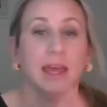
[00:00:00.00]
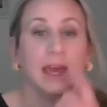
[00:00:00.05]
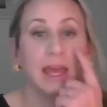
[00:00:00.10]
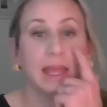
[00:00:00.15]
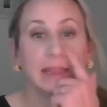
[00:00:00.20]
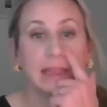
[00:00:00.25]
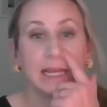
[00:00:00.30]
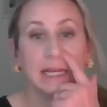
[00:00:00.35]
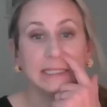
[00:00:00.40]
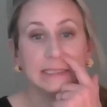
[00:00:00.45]

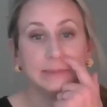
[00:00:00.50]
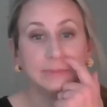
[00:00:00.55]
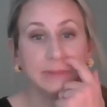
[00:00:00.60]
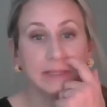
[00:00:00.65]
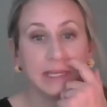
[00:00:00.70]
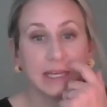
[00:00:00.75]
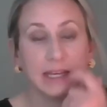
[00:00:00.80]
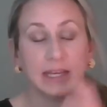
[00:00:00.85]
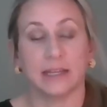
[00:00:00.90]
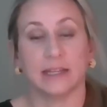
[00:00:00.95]
And that's
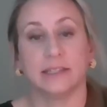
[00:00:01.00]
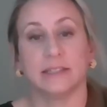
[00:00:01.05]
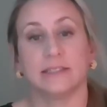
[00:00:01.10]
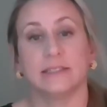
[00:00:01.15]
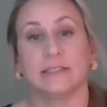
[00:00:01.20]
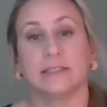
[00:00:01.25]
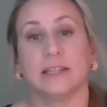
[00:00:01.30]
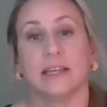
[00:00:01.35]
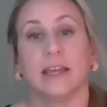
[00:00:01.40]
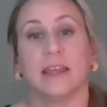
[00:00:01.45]

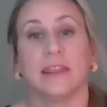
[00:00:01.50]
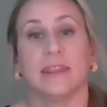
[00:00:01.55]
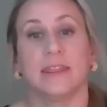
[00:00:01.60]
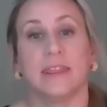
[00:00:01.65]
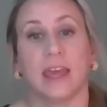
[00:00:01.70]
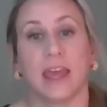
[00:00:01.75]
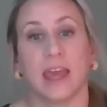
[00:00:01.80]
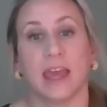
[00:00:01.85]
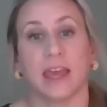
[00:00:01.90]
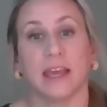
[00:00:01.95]
because
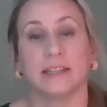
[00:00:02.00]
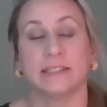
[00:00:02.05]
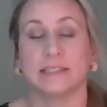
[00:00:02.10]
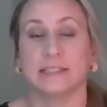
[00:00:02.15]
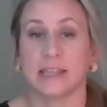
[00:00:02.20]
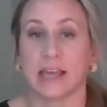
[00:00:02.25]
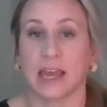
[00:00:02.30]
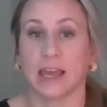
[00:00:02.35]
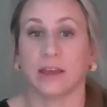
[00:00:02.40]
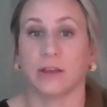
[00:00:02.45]
they
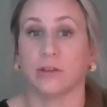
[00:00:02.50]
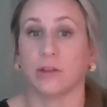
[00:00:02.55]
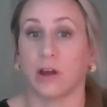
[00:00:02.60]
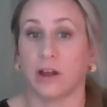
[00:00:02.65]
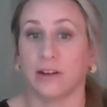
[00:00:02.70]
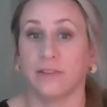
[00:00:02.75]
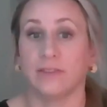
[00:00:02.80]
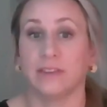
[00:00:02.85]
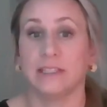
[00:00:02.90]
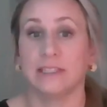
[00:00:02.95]
say a
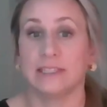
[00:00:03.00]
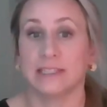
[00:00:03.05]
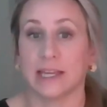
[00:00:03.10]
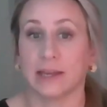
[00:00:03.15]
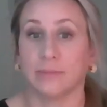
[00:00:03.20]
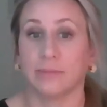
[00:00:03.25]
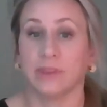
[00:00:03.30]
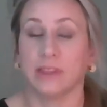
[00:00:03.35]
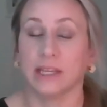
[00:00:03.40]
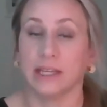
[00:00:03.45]
lot of the
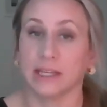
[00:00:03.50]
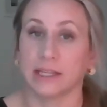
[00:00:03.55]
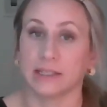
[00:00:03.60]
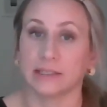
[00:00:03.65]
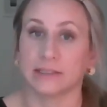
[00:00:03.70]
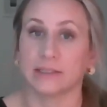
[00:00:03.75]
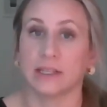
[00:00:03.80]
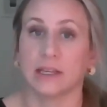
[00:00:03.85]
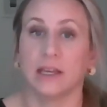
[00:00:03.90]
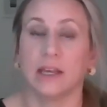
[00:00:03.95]
same
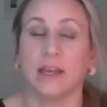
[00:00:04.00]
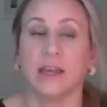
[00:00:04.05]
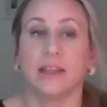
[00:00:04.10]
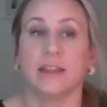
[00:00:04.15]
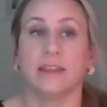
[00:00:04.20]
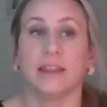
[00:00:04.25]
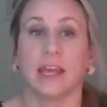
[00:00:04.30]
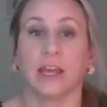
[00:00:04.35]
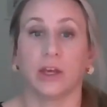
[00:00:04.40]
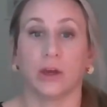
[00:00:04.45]
things.
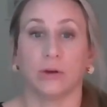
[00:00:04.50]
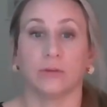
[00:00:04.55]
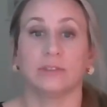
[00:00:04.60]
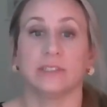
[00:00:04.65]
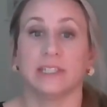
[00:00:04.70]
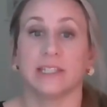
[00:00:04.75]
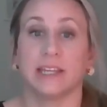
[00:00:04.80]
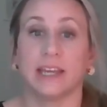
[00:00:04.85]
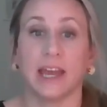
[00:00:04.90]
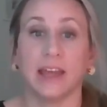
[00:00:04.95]
They
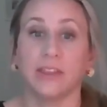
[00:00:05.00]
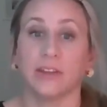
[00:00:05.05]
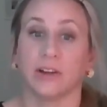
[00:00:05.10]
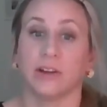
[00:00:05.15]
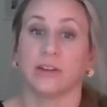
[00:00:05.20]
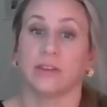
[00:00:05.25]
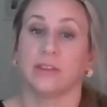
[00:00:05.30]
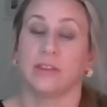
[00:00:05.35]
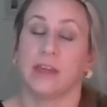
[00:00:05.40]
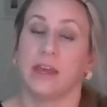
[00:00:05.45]
go
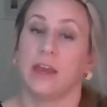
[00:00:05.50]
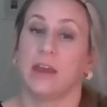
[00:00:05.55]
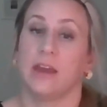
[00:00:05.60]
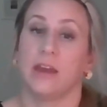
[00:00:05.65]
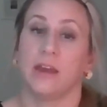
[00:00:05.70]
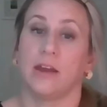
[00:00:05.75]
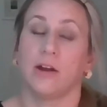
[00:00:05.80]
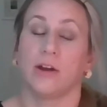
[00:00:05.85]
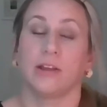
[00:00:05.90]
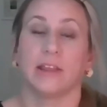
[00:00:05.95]
together,
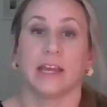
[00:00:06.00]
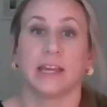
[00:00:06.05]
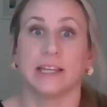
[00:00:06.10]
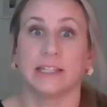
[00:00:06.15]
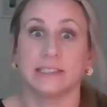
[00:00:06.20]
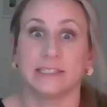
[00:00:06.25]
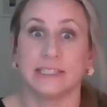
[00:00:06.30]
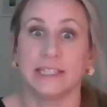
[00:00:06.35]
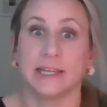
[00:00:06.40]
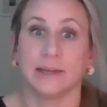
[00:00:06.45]
they are
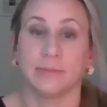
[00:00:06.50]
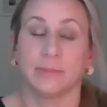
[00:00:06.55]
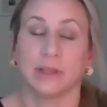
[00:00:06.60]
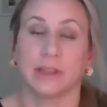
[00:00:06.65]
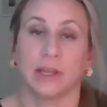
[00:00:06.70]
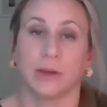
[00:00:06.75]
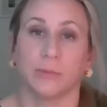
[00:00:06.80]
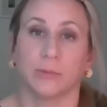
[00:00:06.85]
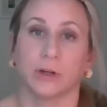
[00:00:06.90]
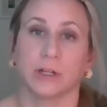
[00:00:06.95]
like a team
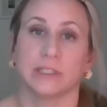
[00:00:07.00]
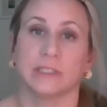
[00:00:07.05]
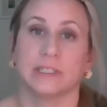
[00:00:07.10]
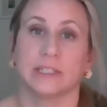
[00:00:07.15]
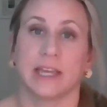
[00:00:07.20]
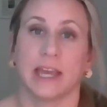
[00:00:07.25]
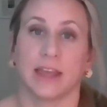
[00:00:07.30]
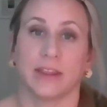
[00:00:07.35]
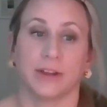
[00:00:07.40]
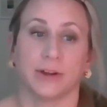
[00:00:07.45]
and they work
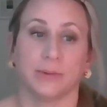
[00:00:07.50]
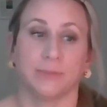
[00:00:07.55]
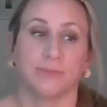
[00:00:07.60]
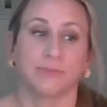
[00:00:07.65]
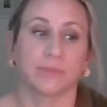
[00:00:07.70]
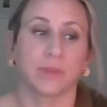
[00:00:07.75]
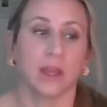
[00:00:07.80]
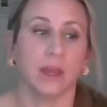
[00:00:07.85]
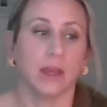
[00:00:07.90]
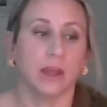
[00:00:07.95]
together.
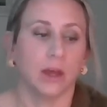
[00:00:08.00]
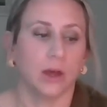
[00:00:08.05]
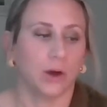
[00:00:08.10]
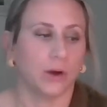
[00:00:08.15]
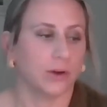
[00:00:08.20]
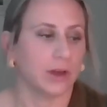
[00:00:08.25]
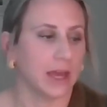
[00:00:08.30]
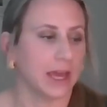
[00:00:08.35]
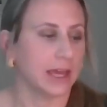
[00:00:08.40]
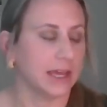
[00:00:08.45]

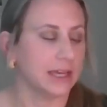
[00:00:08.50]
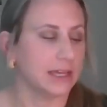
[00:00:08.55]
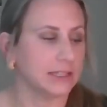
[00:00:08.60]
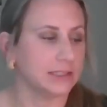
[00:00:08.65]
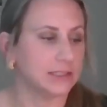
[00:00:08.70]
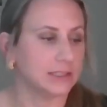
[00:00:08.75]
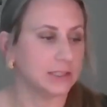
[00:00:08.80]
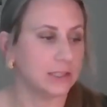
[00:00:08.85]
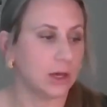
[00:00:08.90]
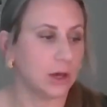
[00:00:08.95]
Okay,
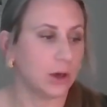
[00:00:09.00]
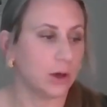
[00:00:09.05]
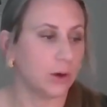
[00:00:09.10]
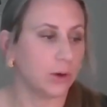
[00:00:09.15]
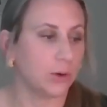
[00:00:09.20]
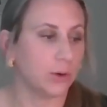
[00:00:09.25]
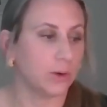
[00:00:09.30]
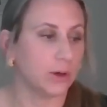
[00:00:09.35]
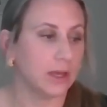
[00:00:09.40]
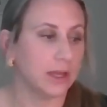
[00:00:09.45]
and
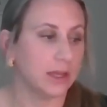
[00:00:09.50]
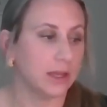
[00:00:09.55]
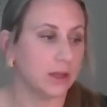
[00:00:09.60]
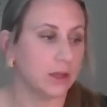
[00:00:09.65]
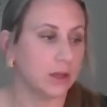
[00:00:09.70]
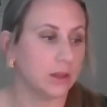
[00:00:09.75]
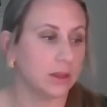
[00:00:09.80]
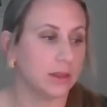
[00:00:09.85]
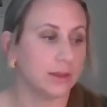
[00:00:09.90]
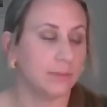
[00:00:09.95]
so
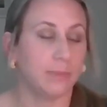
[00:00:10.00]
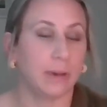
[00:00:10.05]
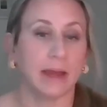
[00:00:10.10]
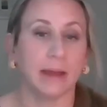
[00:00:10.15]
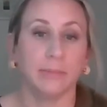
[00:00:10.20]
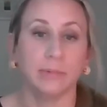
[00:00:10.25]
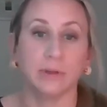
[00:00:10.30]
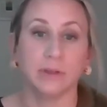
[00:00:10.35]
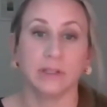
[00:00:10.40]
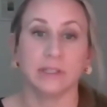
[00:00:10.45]
the
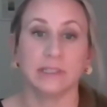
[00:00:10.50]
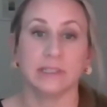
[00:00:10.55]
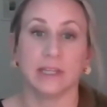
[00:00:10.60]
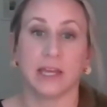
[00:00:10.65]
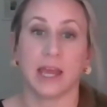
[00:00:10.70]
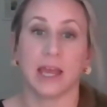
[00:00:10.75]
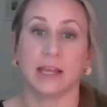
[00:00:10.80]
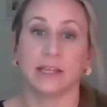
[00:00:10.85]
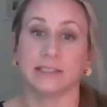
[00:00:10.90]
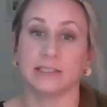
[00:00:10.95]
Bible
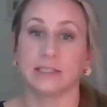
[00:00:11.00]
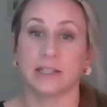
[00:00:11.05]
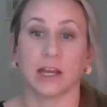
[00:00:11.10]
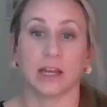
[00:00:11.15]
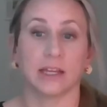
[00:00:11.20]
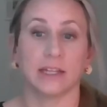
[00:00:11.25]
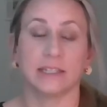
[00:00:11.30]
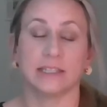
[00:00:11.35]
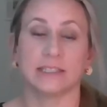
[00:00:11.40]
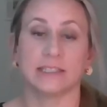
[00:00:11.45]
is
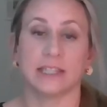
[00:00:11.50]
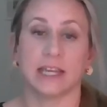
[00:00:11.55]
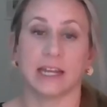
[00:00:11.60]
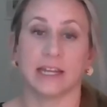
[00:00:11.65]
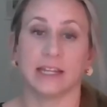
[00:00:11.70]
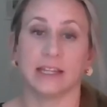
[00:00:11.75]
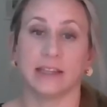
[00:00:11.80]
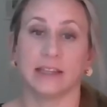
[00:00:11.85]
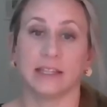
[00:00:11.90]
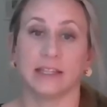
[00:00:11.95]
not going to say
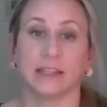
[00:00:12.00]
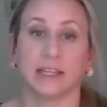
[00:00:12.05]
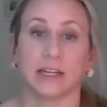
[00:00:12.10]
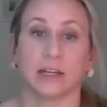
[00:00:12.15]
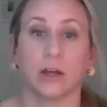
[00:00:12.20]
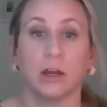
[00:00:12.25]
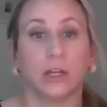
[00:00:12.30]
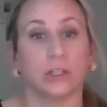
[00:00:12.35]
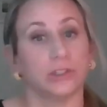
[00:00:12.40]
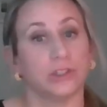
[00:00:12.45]
anything
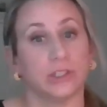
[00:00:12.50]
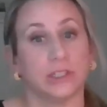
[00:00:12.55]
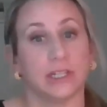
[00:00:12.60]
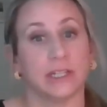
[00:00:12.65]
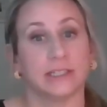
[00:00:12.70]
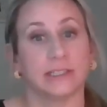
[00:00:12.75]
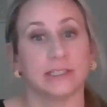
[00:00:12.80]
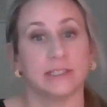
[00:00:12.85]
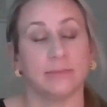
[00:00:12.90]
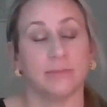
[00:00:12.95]
that
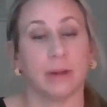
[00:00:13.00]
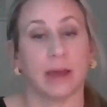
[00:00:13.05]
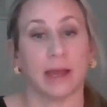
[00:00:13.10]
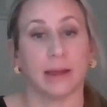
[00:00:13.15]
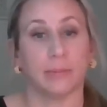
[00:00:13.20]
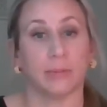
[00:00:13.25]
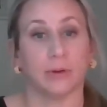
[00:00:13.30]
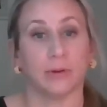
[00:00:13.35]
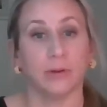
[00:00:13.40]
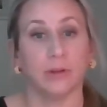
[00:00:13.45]
contradicts the
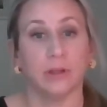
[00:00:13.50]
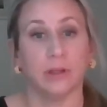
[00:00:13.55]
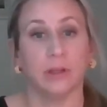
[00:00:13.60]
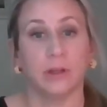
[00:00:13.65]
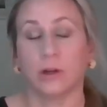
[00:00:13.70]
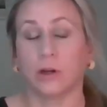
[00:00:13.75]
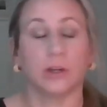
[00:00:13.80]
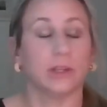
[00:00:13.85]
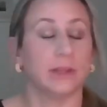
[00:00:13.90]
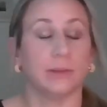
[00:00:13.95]
Bible
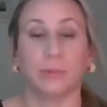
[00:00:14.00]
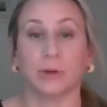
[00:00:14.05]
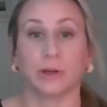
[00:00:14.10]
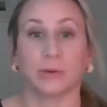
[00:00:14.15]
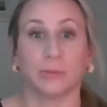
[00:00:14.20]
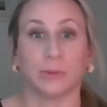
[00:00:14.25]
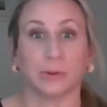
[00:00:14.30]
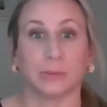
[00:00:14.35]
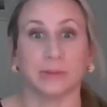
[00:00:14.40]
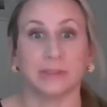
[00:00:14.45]
or the
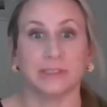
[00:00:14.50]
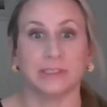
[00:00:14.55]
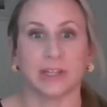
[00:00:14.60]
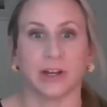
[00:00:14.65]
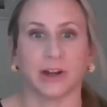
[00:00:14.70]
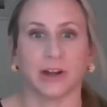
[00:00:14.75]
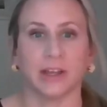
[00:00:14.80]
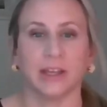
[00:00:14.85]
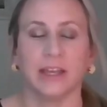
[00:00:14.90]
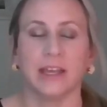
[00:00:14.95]
Book of Mormon,
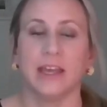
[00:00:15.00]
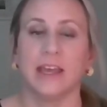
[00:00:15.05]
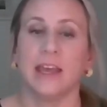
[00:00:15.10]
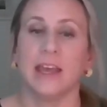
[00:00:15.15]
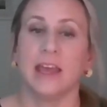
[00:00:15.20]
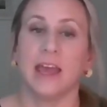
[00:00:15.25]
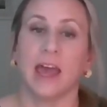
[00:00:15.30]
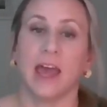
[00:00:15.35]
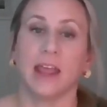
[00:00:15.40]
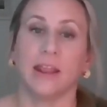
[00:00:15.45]
sorry.
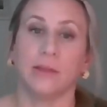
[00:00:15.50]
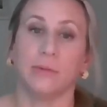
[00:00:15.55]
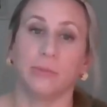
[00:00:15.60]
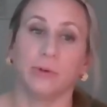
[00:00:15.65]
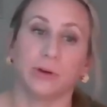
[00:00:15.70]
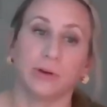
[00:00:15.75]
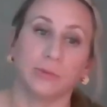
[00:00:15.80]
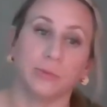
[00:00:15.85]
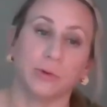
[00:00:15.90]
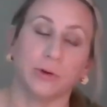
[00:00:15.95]
And the
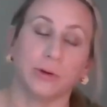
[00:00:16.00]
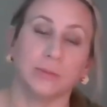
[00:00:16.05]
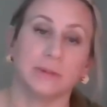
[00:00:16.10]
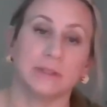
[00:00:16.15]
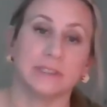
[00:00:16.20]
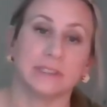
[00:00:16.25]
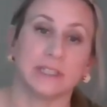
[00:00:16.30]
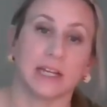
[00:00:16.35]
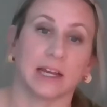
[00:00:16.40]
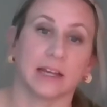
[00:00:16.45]
Book of
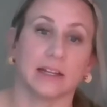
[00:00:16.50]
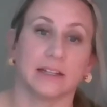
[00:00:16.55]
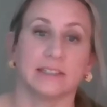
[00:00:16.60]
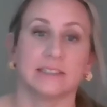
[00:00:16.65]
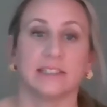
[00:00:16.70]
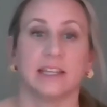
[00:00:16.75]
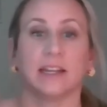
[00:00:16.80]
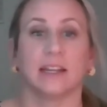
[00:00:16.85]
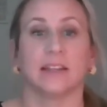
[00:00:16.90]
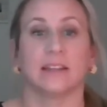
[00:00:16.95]
Mormon's not going
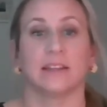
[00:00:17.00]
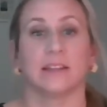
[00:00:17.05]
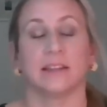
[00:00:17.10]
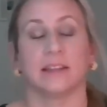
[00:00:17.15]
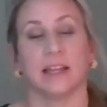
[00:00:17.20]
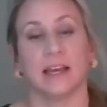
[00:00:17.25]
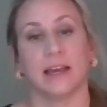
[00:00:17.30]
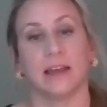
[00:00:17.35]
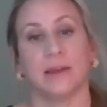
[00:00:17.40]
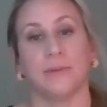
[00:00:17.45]
to say
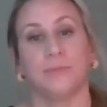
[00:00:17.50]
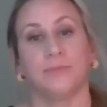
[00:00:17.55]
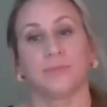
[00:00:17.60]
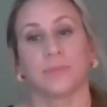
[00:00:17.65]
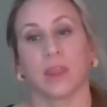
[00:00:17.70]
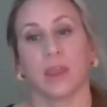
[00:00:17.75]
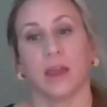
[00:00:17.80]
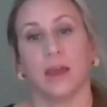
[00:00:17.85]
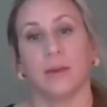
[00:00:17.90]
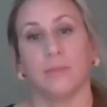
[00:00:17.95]
anything that
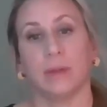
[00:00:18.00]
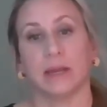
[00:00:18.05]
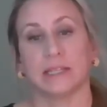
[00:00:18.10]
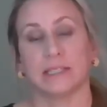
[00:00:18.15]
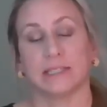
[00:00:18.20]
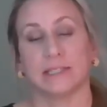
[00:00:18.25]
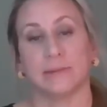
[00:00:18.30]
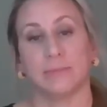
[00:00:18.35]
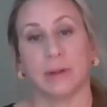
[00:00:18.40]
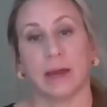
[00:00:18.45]

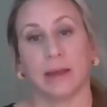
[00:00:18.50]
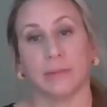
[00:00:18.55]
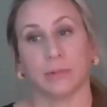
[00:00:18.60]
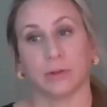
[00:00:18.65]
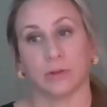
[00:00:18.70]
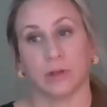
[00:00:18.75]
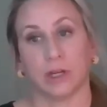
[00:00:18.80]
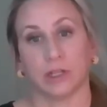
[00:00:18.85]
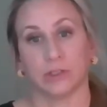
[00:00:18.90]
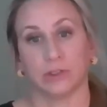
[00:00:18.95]
makes the
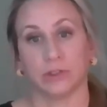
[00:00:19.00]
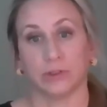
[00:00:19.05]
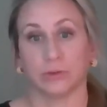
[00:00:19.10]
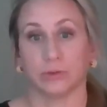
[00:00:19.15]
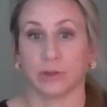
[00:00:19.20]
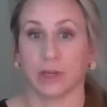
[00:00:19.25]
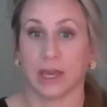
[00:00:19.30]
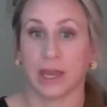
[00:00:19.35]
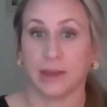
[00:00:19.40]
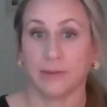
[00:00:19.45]
Bible not
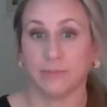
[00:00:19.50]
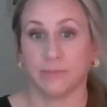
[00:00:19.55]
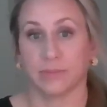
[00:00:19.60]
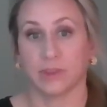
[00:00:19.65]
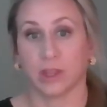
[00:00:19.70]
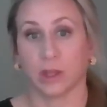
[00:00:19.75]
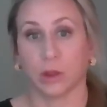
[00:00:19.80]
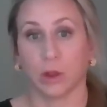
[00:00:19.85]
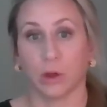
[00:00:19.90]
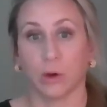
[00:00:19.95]
true,
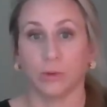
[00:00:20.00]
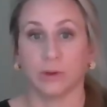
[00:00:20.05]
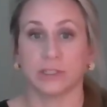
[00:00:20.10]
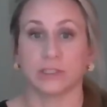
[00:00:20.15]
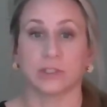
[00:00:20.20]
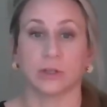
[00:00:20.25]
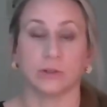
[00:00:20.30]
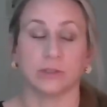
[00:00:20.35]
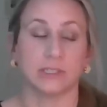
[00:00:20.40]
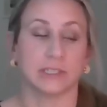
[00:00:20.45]
okay? They'll
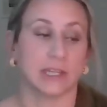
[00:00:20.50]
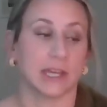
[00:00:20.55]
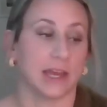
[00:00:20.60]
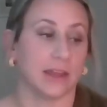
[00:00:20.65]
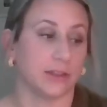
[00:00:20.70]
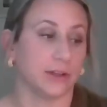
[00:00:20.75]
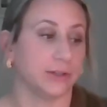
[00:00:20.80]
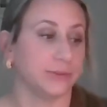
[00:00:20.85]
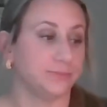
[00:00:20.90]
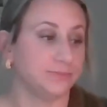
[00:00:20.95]
always go
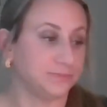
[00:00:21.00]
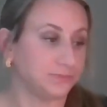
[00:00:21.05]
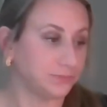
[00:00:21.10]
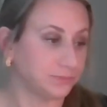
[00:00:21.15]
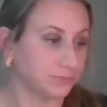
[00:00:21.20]
together.